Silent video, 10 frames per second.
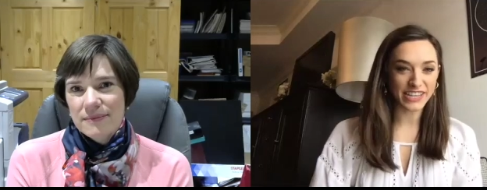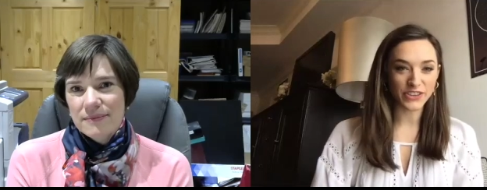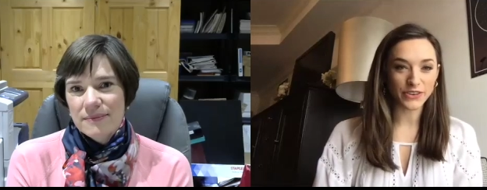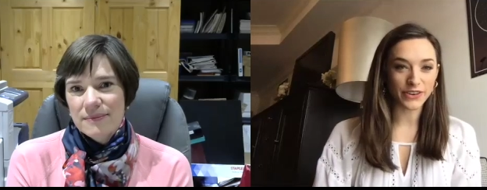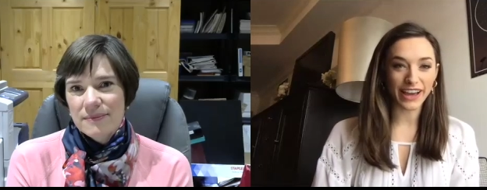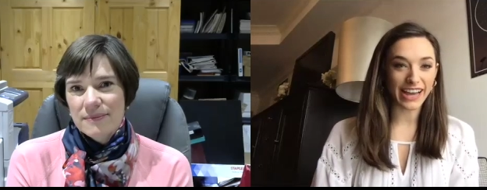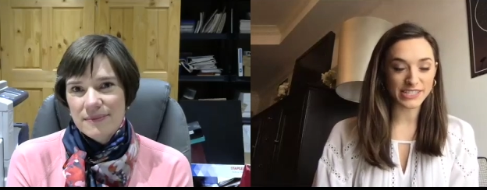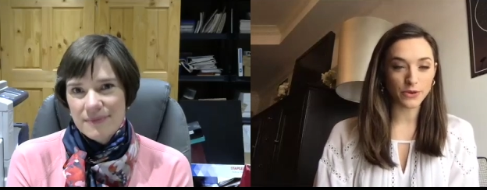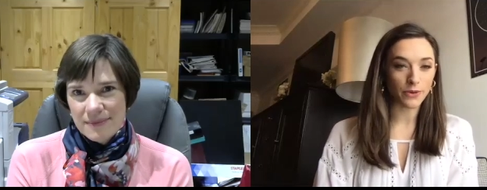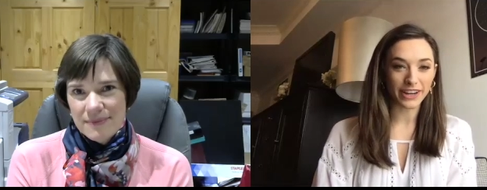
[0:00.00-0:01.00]
Speaker 1: you
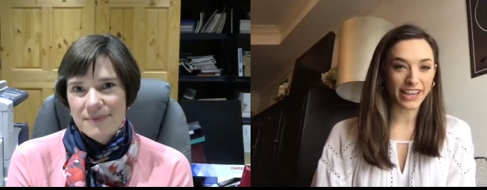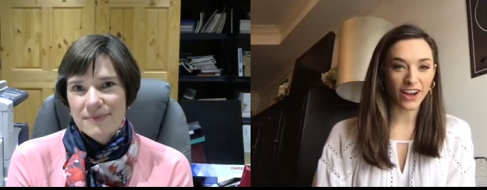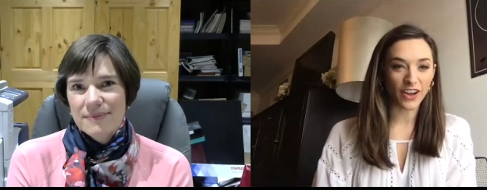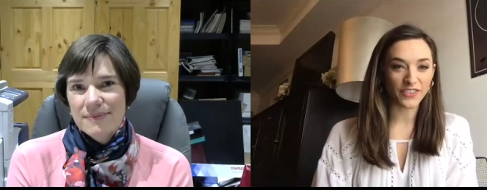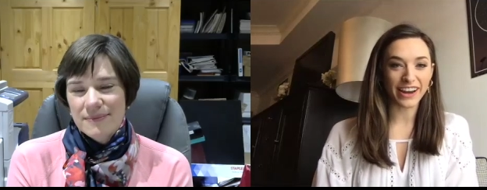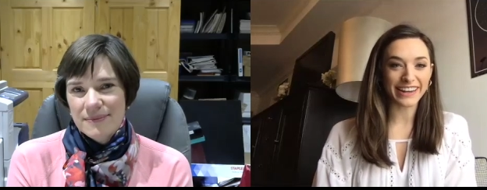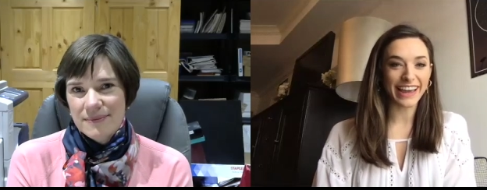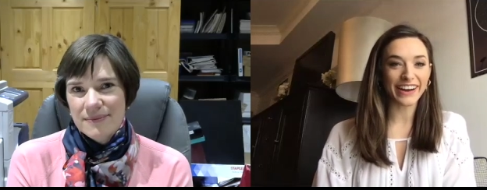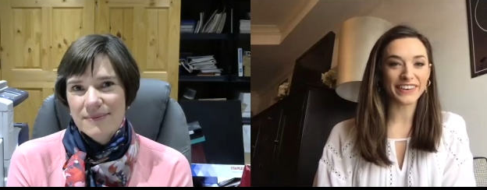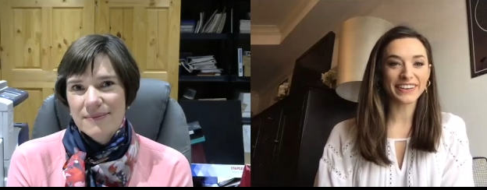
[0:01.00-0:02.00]
guys are working on right
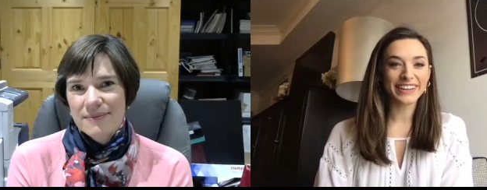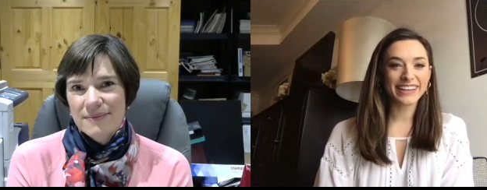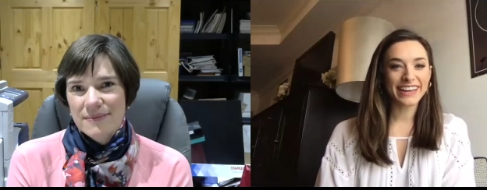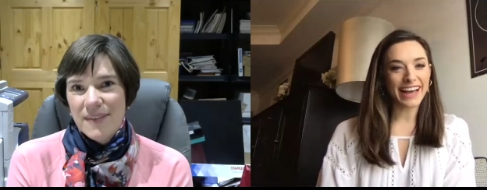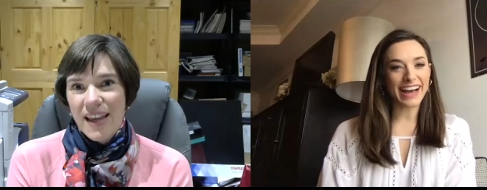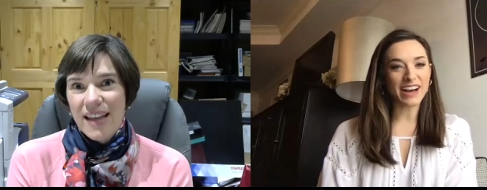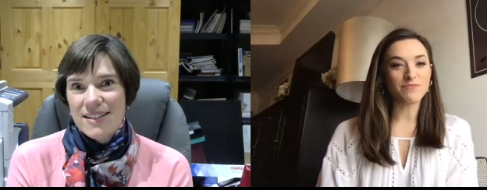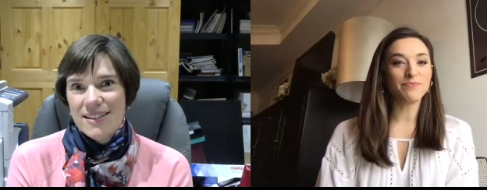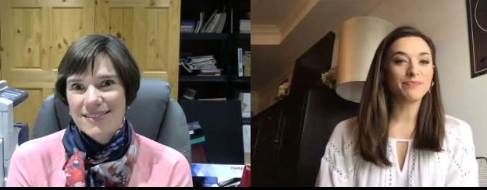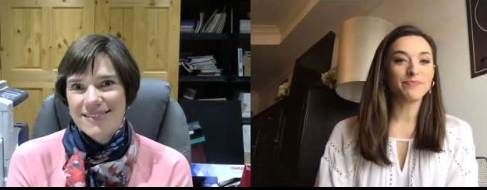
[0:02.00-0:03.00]
now. Um,
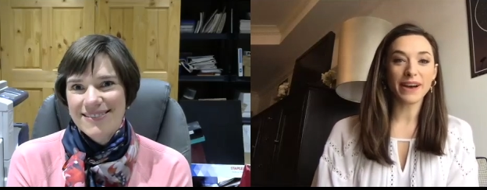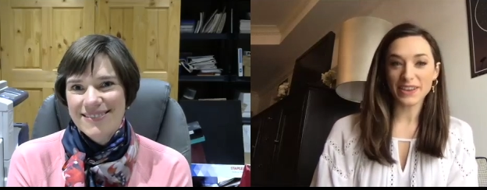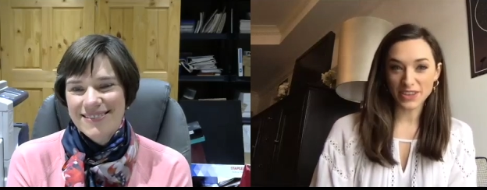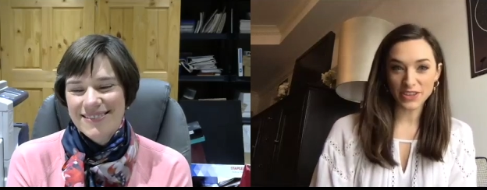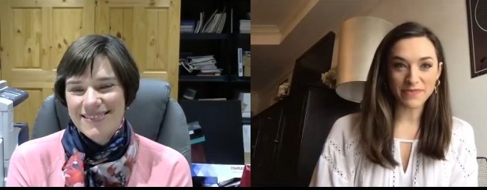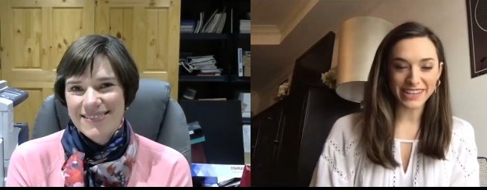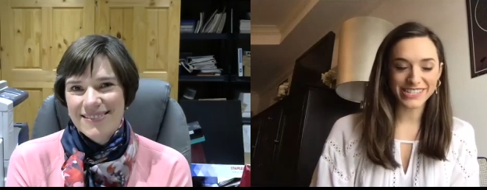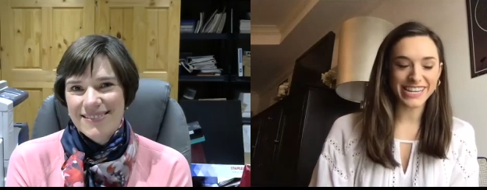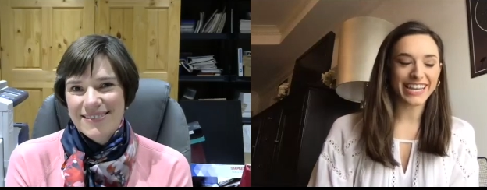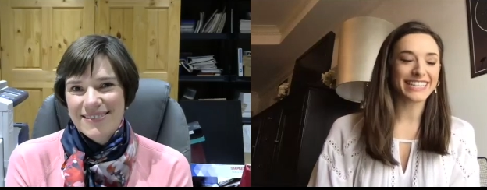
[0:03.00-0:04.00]
yes. Um, but you
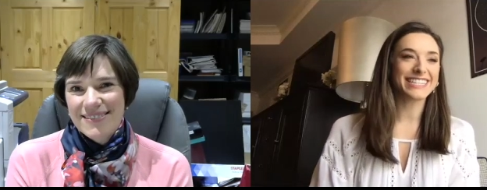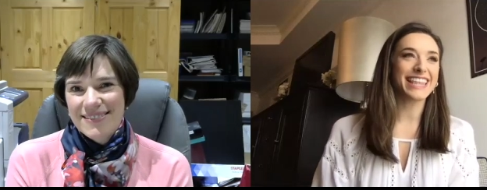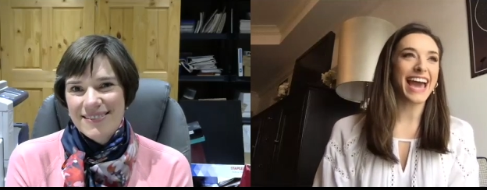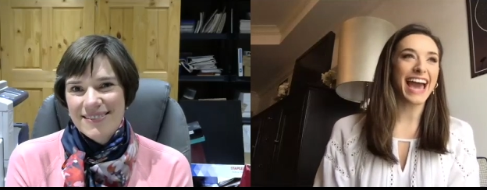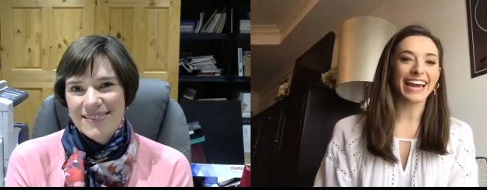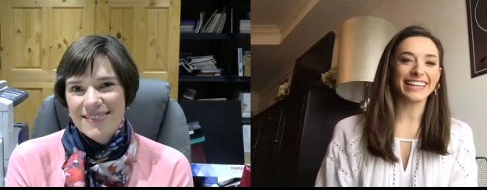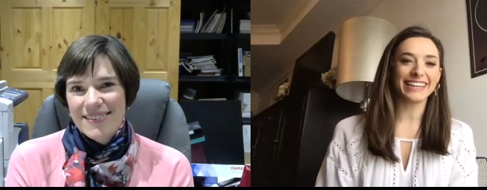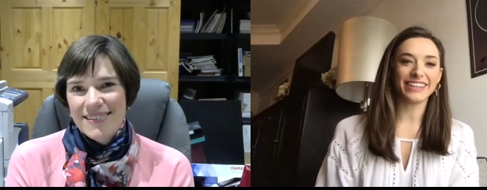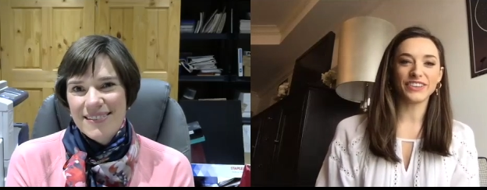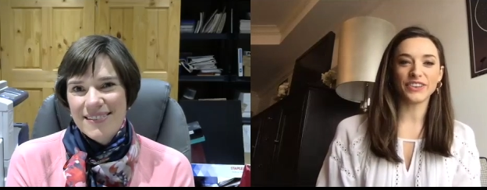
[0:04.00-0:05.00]
mentioned that
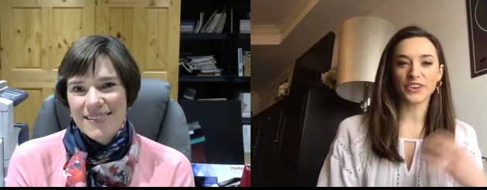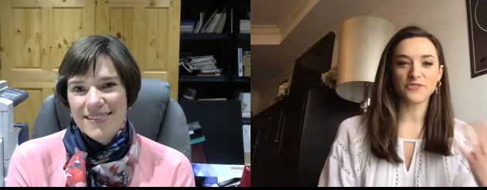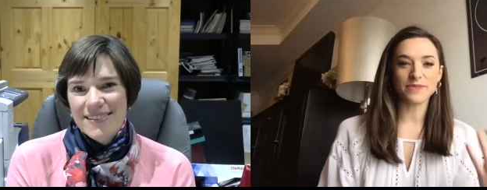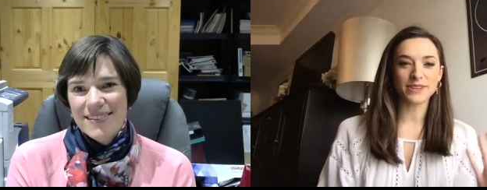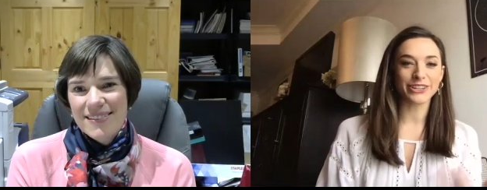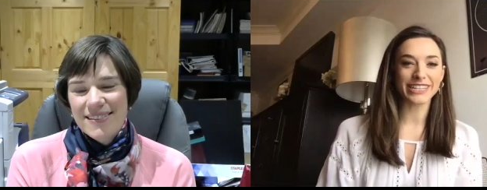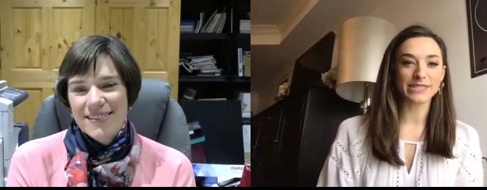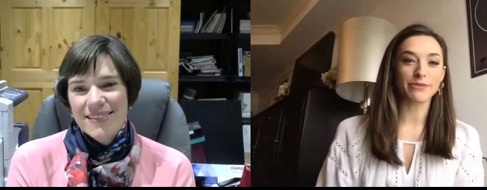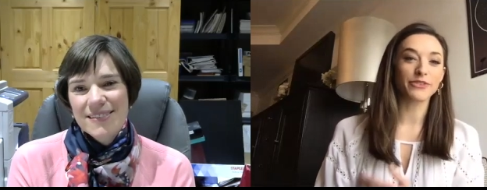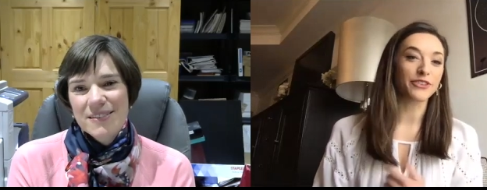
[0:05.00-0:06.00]
you know you've been turning
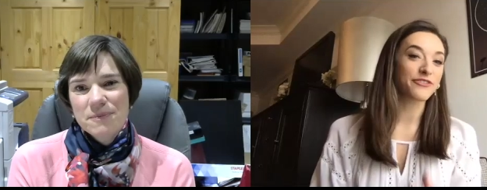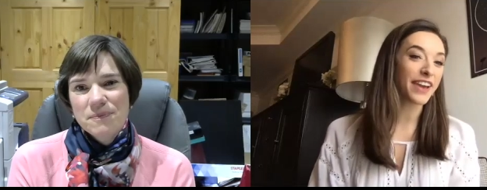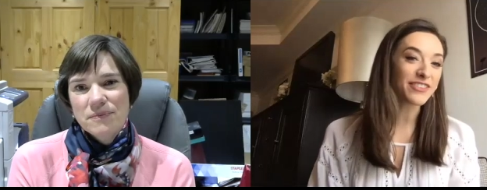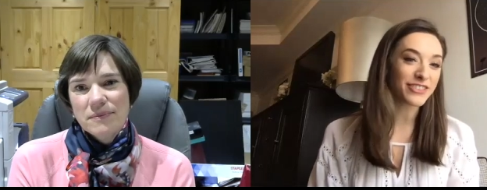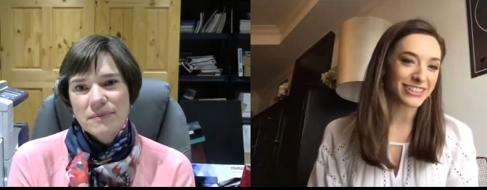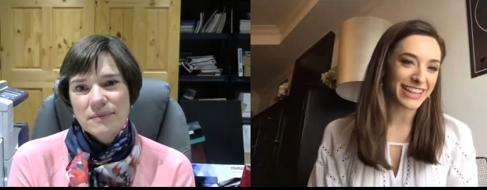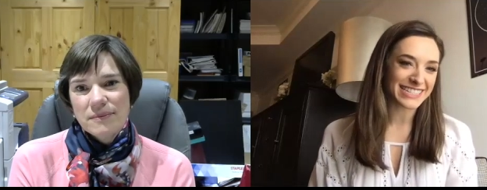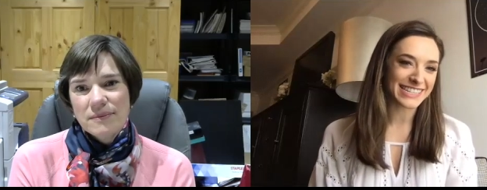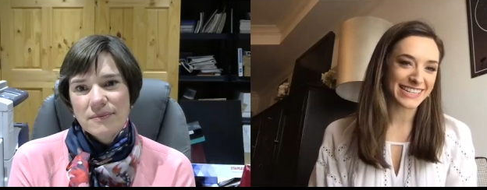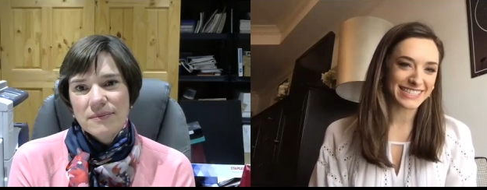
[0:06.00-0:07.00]
some of your favorite
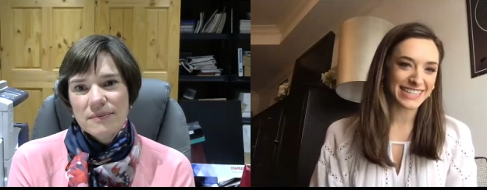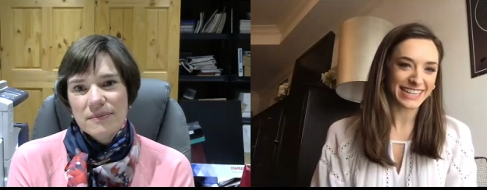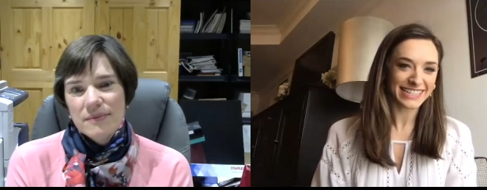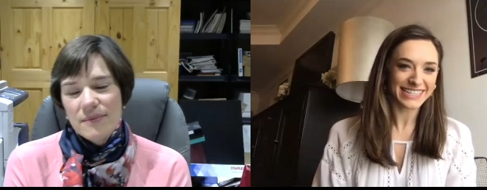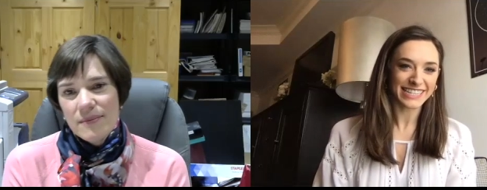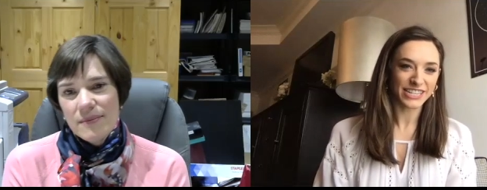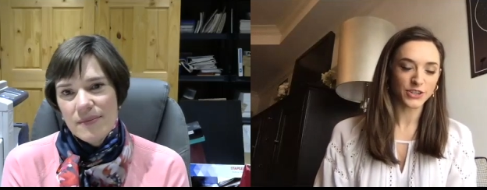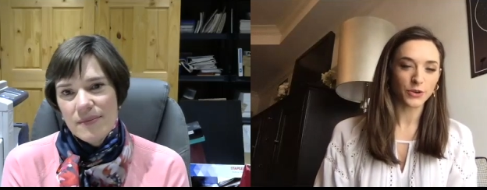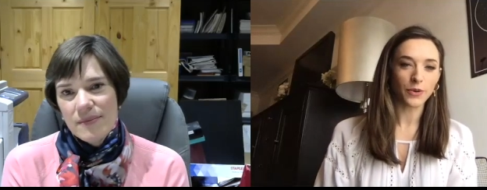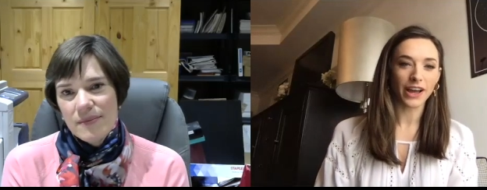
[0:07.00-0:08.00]
lessons into
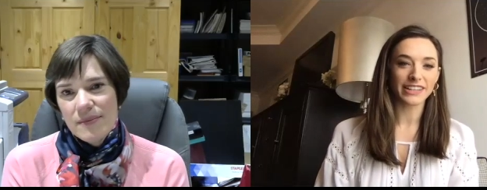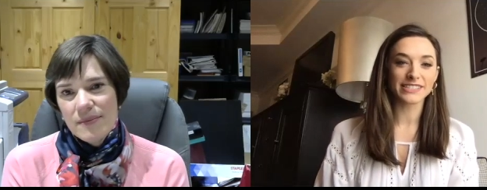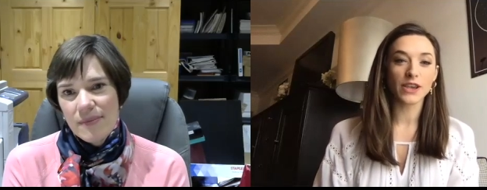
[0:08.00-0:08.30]
digital ones